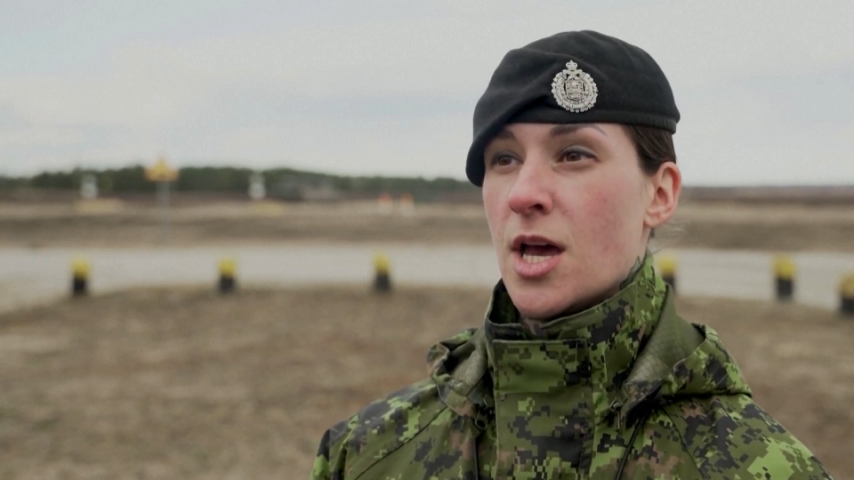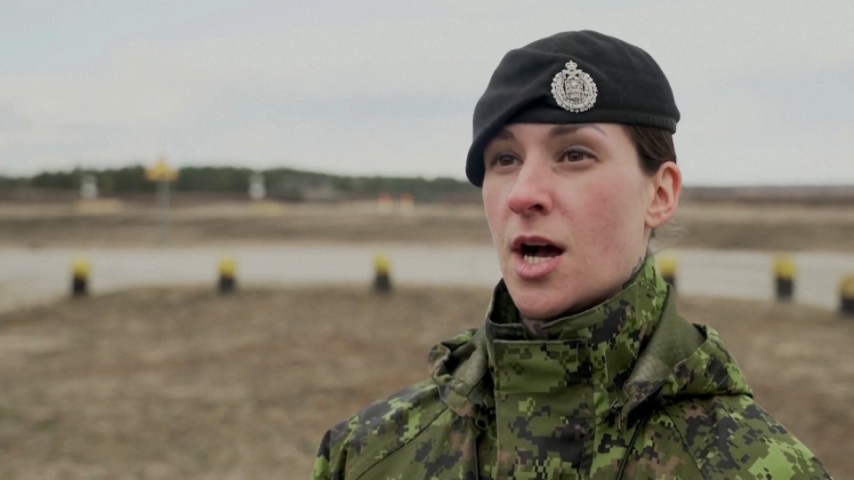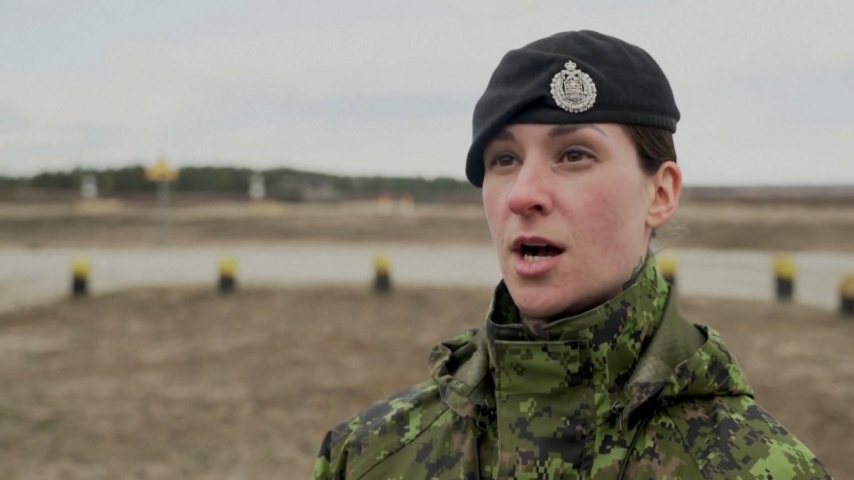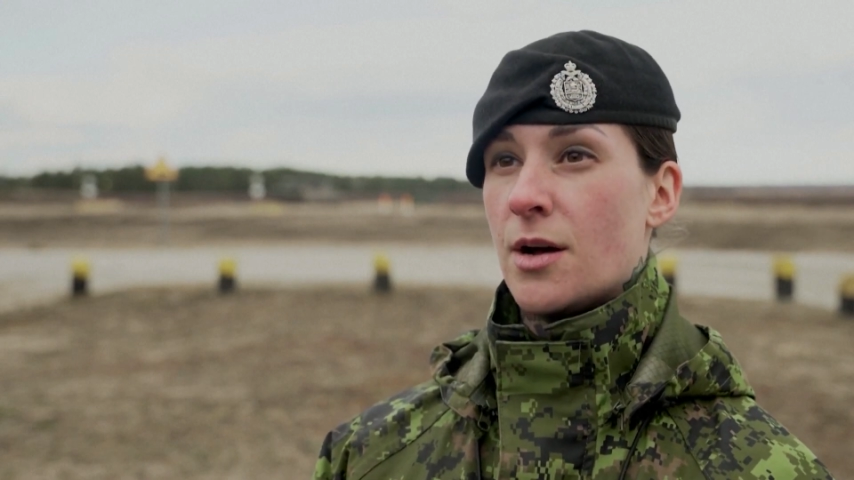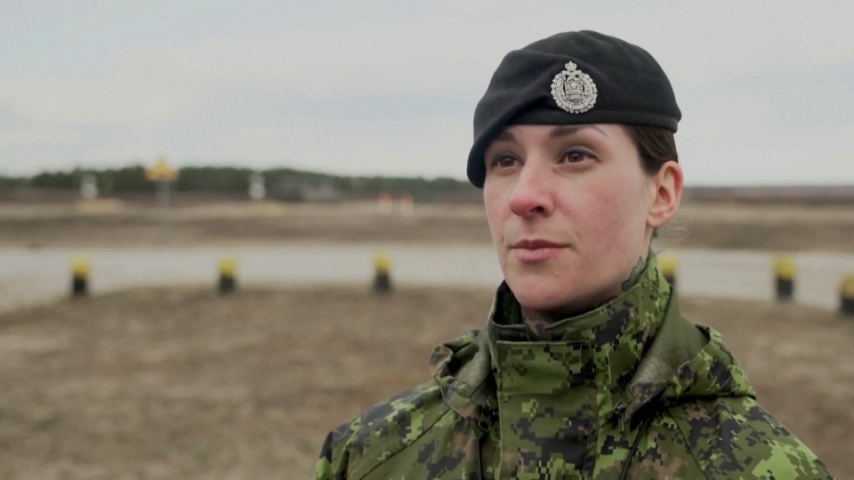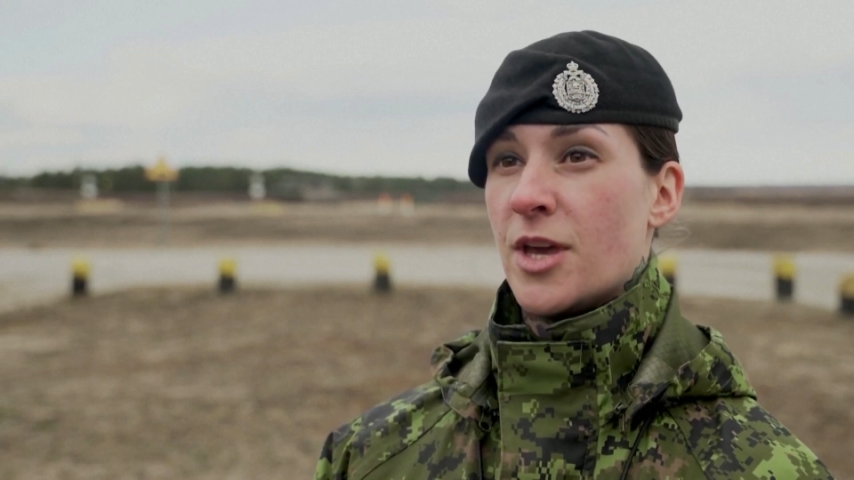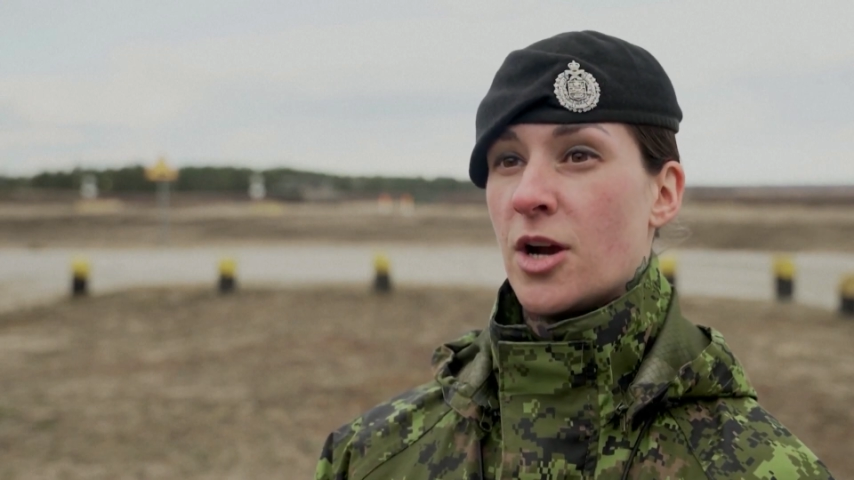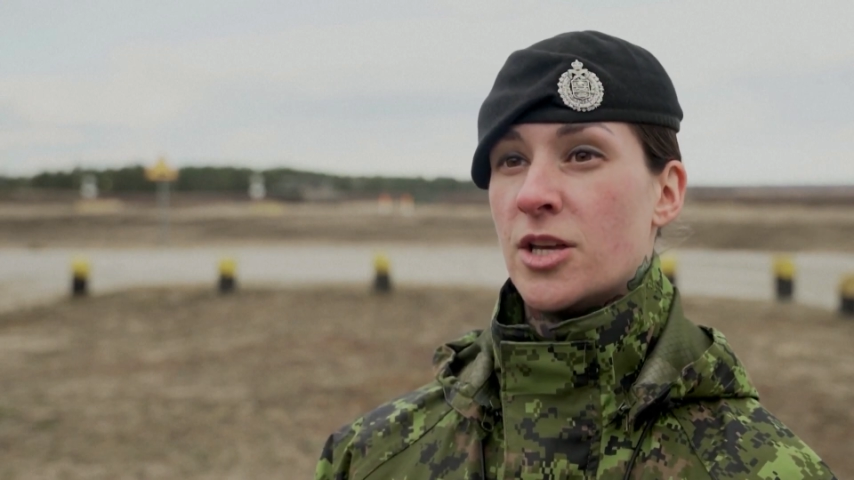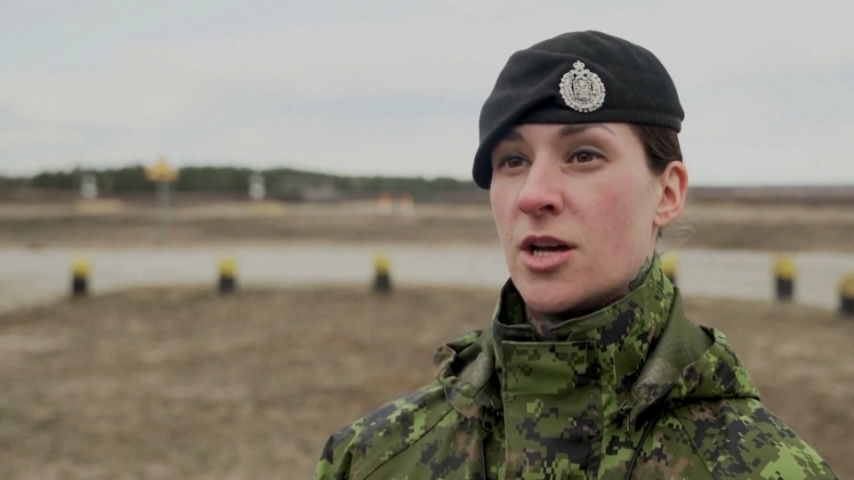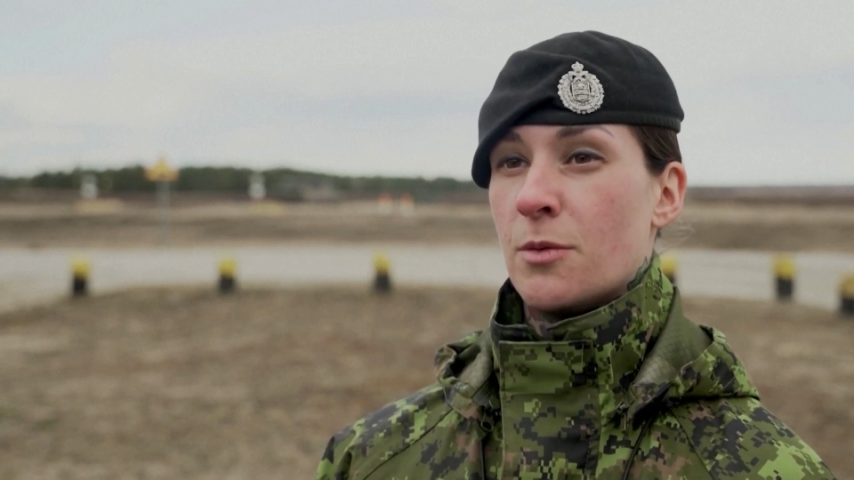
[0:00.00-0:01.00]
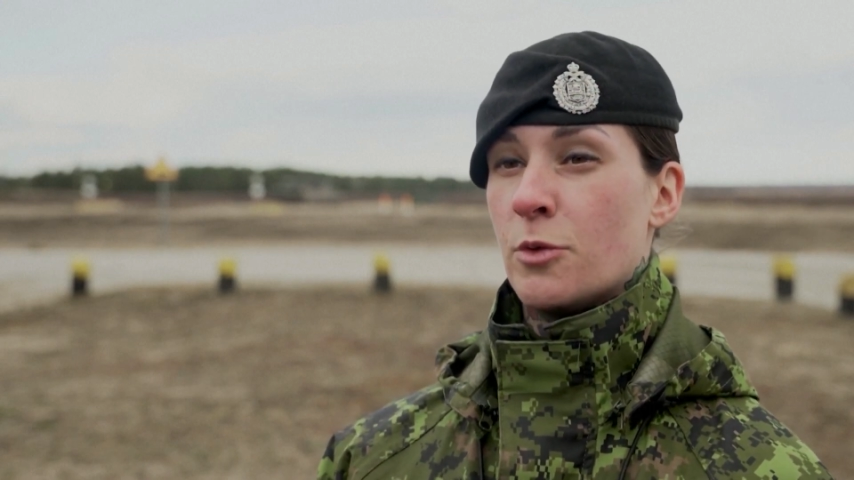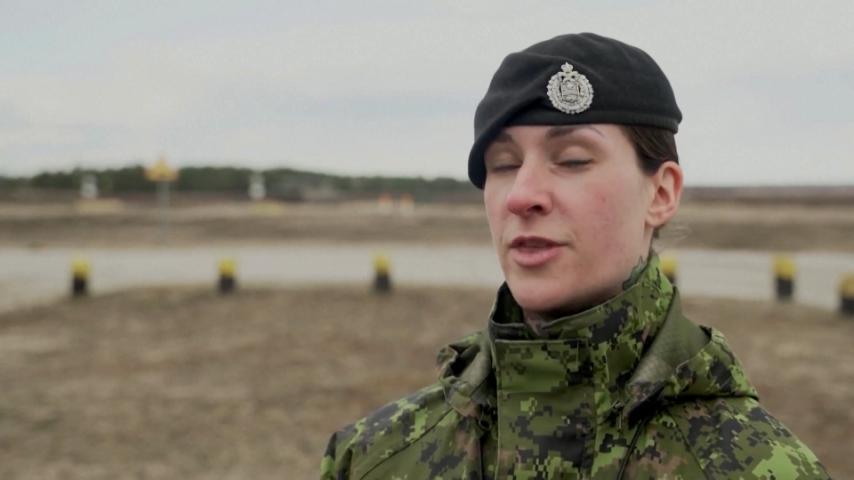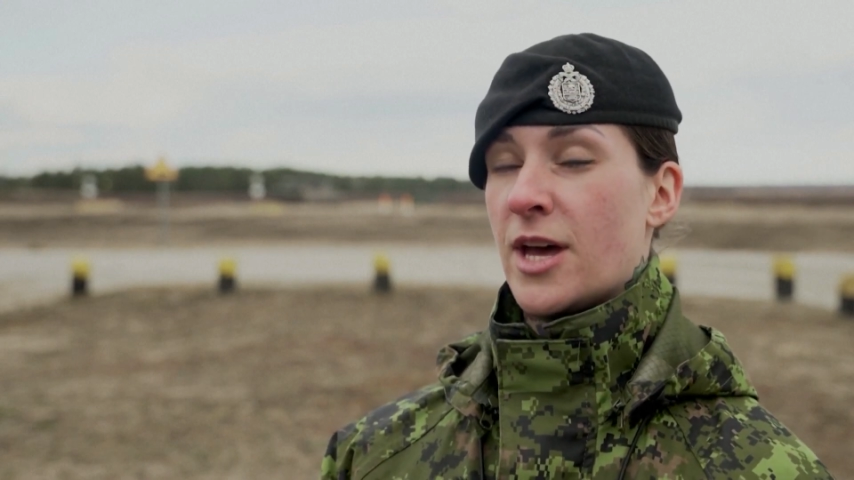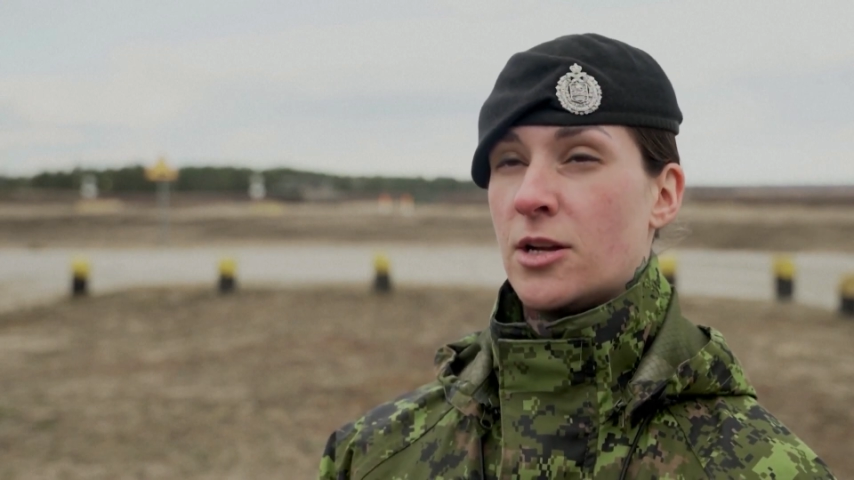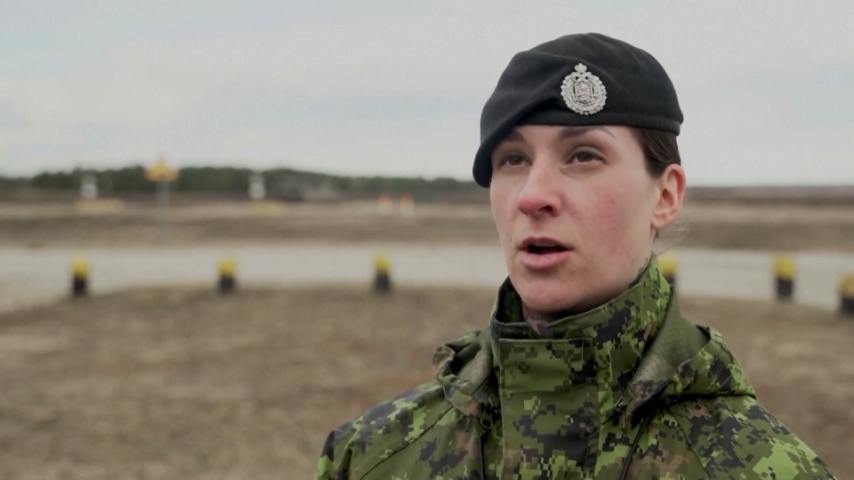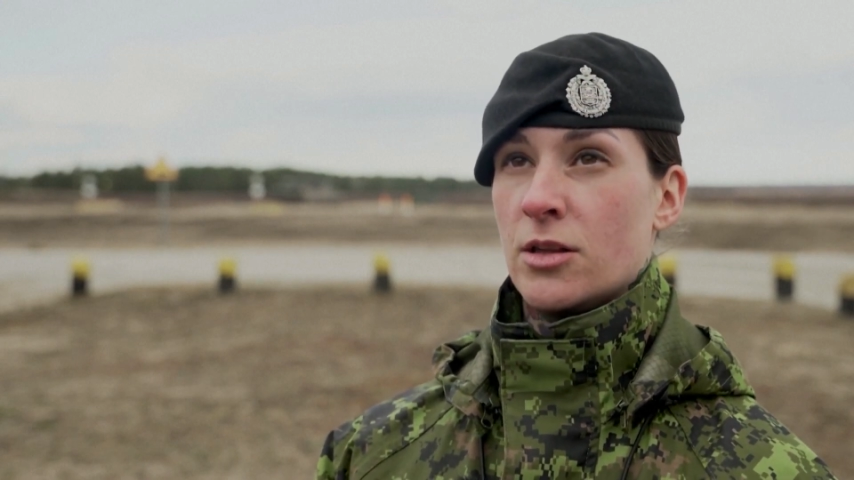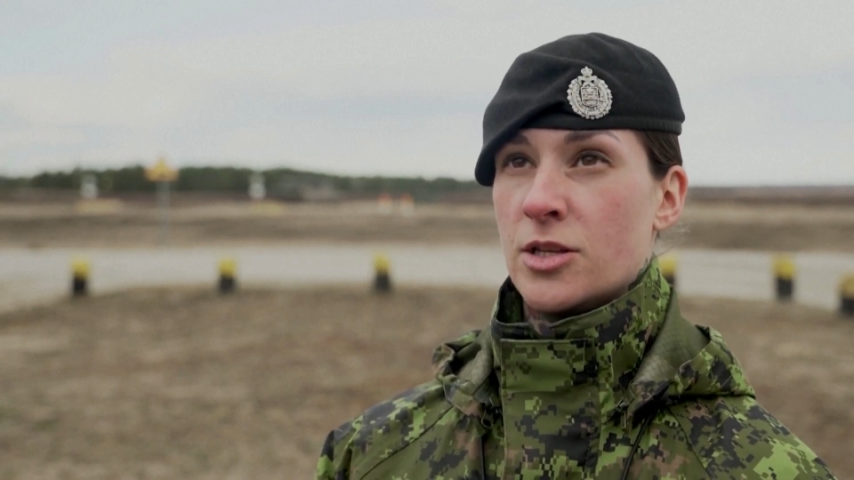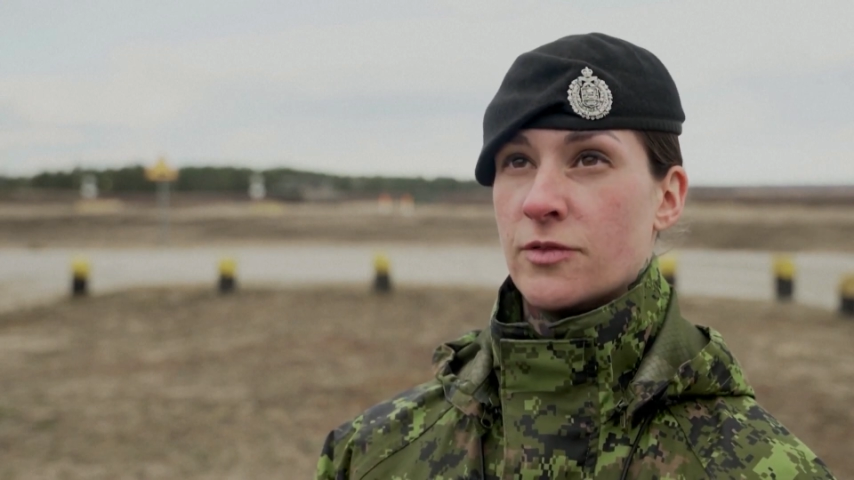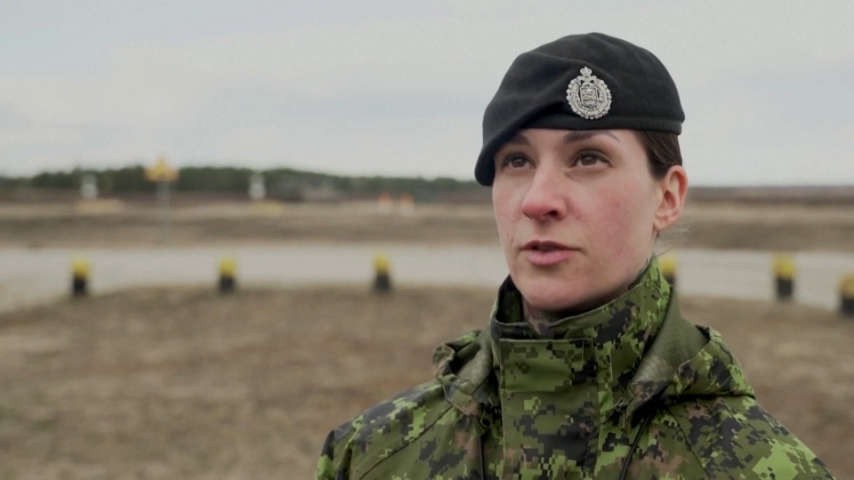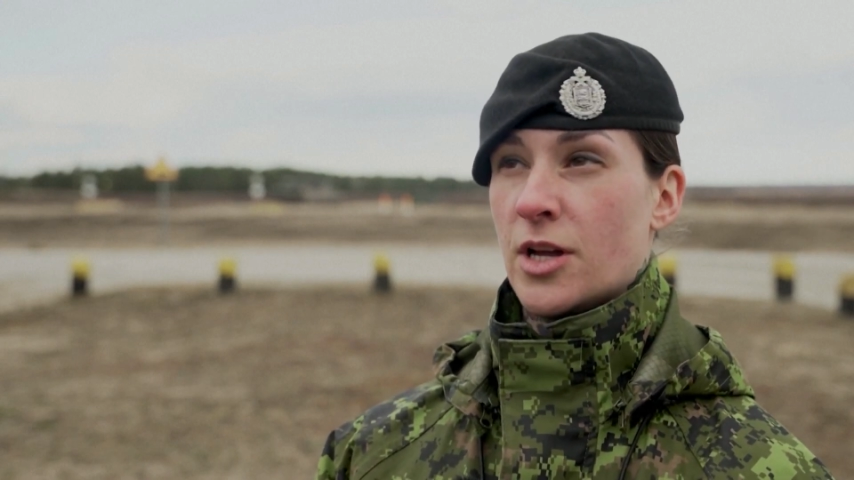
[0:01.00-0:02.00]
um, they already come with that
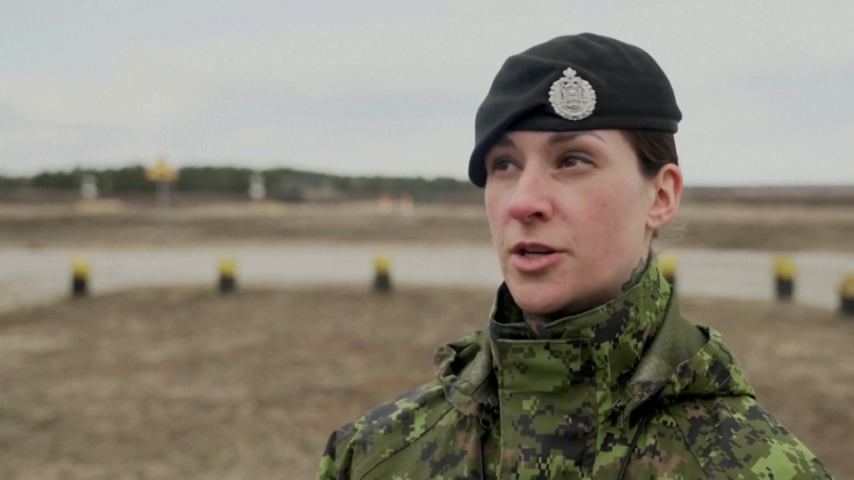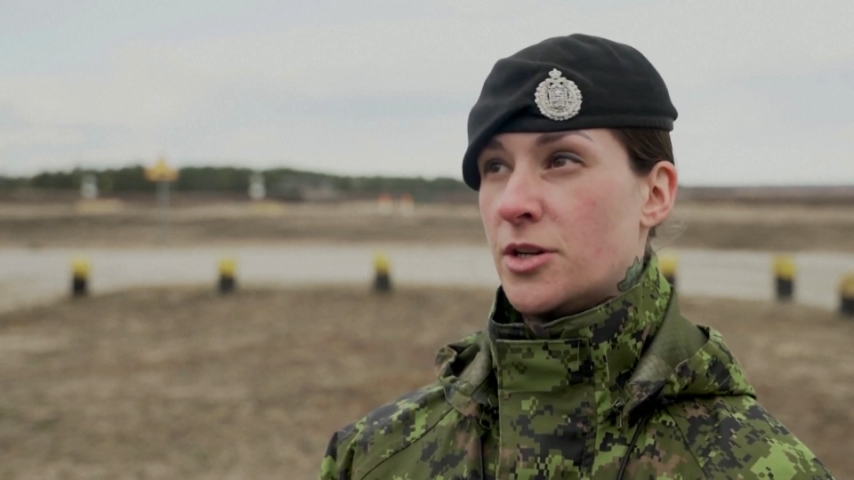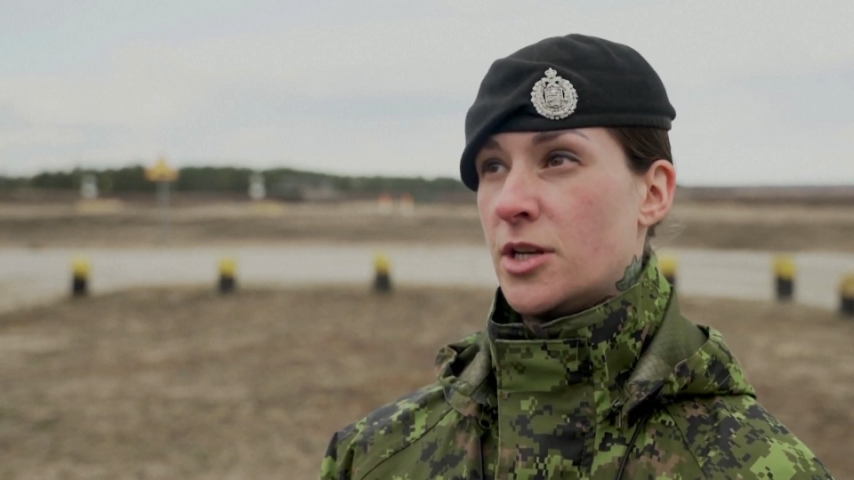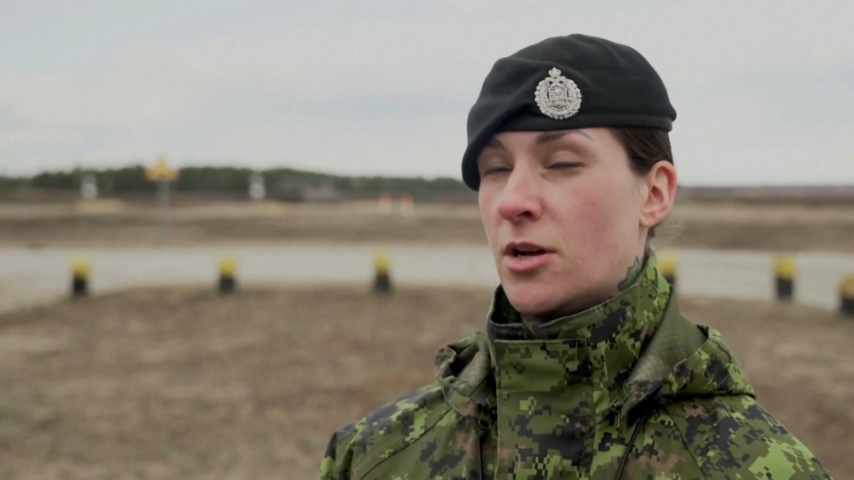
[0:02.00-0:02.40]
knowledge of gunnery,